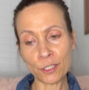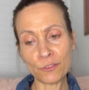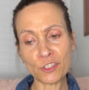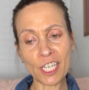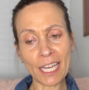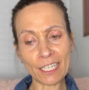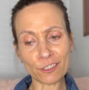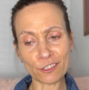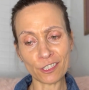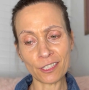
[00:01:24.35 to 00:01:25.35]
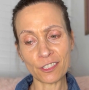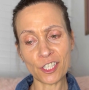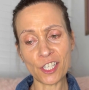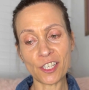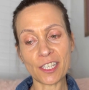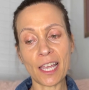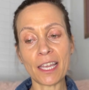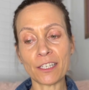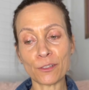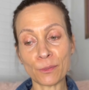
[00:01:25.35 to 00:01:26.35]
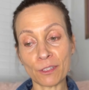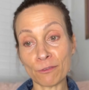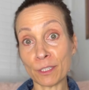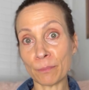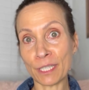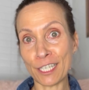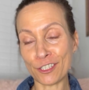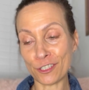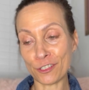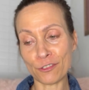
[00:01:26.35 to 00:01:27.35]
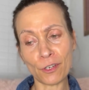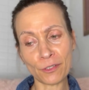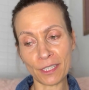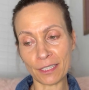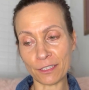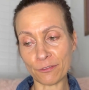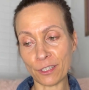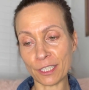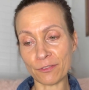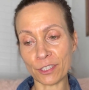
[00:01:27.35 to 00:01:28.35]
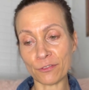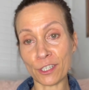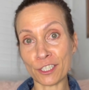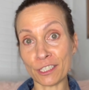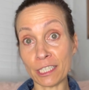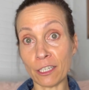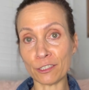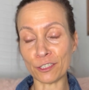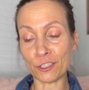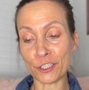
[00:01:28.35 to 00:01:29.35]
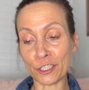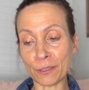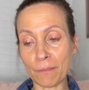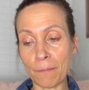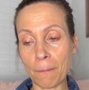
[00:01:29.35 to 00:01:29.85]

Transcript: You've changed, she says with real pleasure, stroking the front of his freshly laundered shirt.